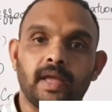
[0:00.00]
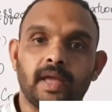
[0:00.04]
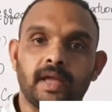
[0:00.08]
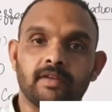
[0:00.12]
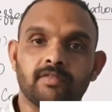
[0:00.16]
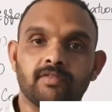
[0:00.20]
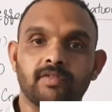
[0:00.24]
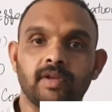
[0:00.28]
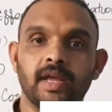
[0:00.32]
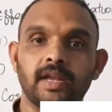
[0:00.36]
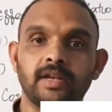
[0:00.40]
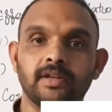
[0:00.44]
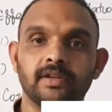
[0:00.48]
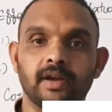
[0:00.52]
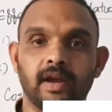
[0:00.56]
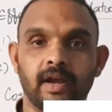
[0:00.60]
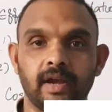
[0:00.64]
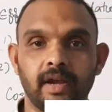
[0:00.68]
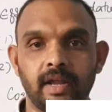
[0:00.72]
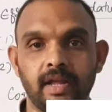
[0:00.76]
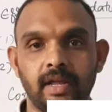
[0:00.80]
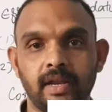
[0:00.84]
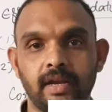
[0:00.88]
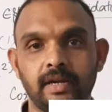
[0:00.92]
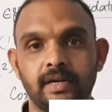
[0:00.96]
airtight
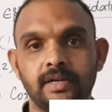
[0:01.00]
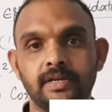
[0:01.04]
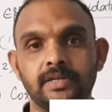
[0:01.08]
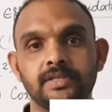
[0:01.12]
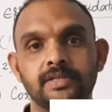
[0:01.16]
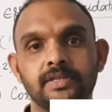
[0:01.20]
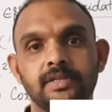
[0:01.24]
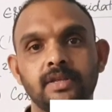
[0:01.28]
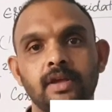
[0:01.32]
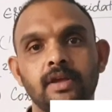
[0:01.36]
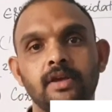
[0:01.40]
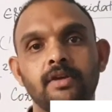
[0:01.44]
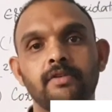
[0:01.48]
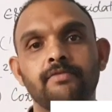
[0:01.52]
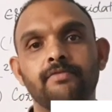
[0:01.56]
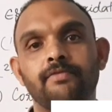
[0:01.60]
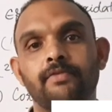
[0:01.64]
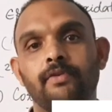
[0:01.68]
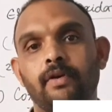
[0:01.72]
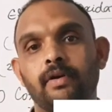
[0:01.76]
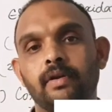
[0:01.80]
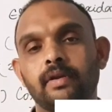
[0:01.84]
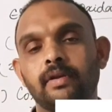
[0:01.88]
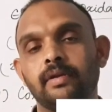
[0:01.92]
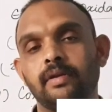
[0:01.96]
containers
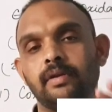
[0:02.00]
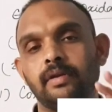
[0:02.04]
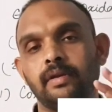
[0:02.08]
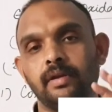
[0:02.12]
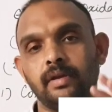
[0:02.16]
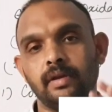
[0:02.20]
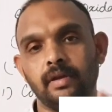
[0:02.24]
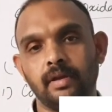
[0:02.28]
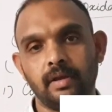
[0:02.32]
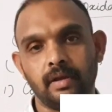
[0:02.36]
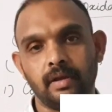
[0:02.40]
for